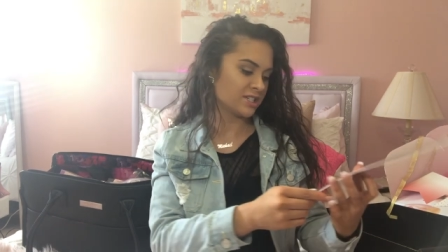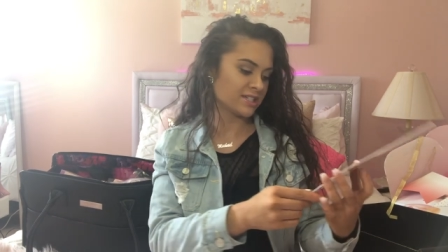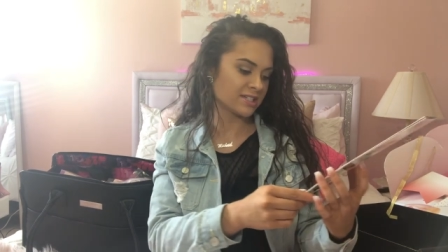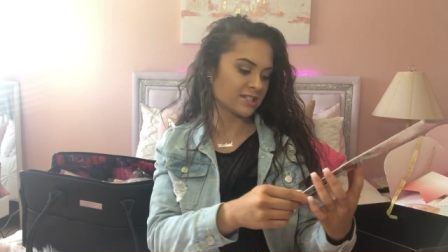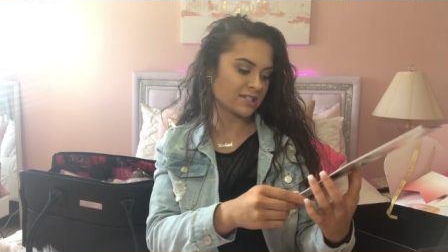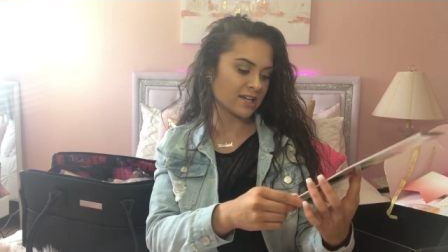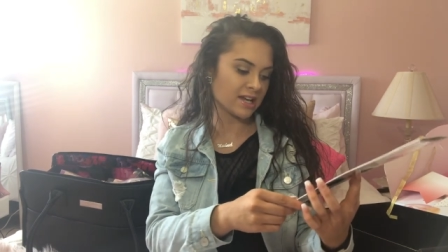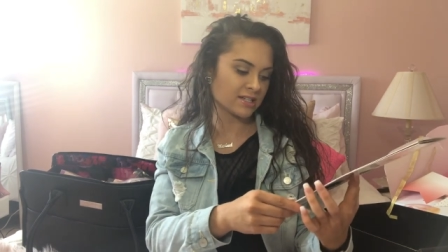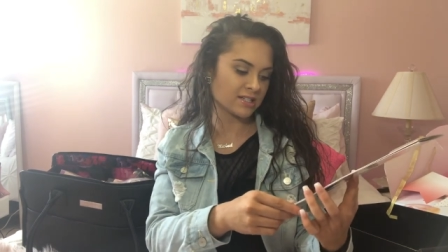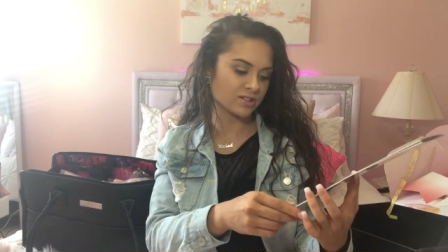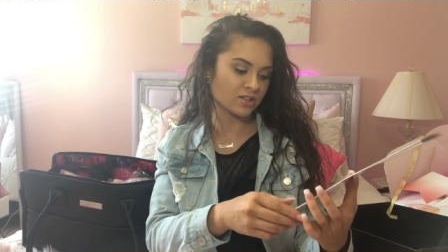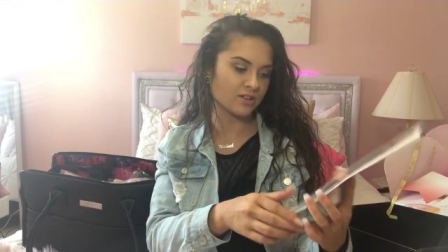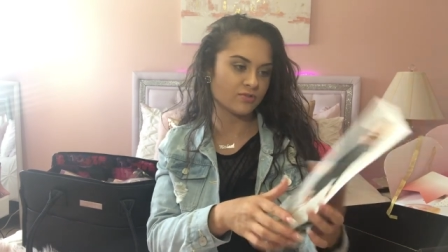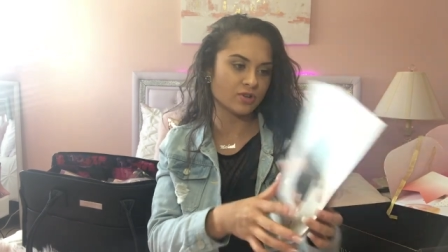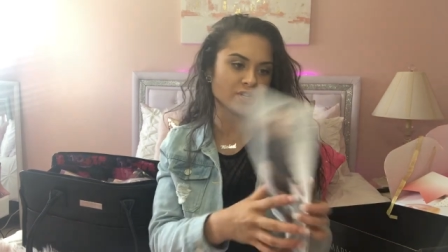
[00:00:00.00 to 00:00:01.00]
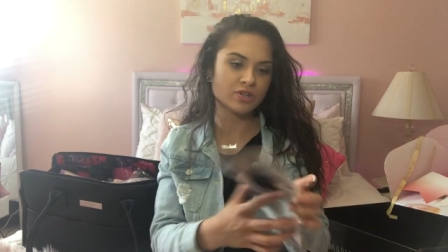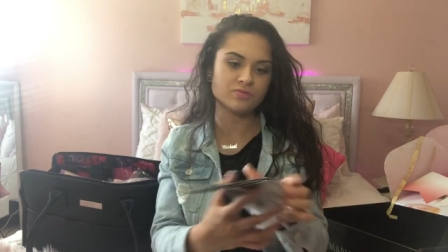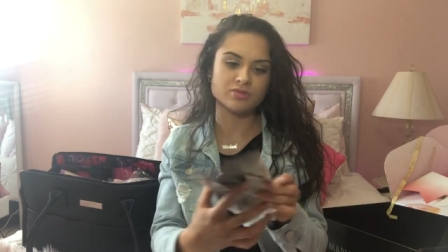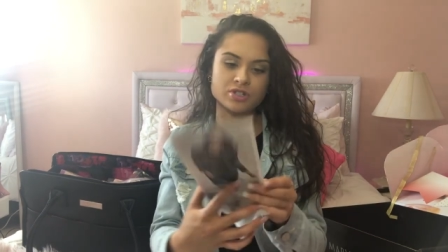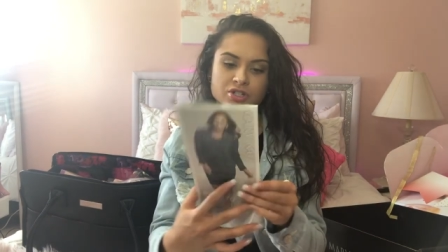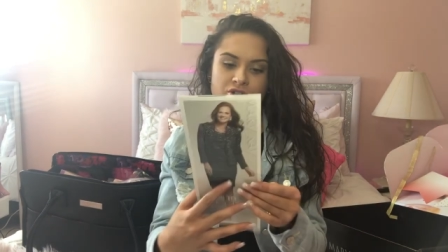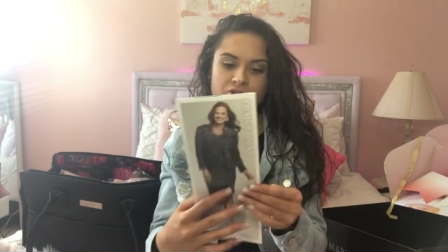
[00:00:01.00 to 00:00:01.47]
to success, love what you
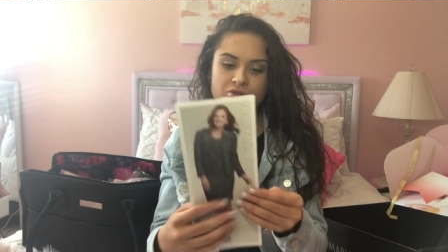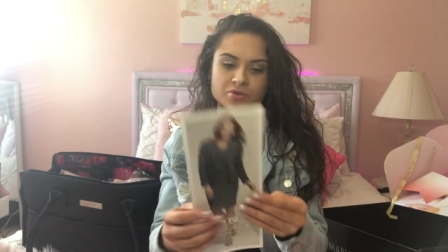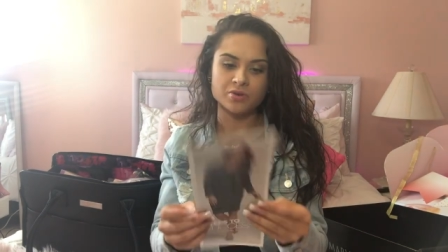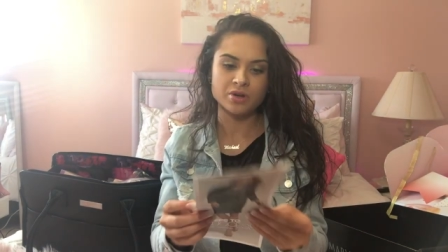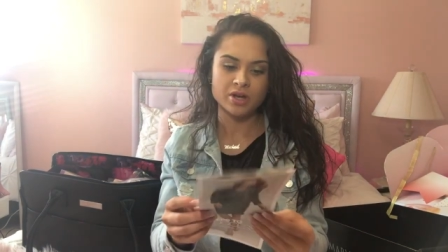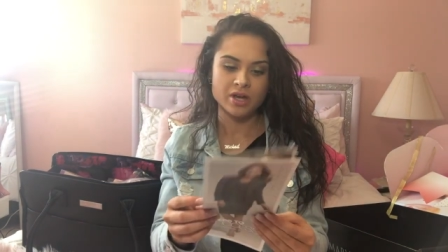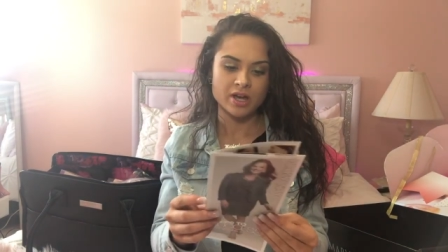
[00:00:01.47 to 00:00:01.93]
do,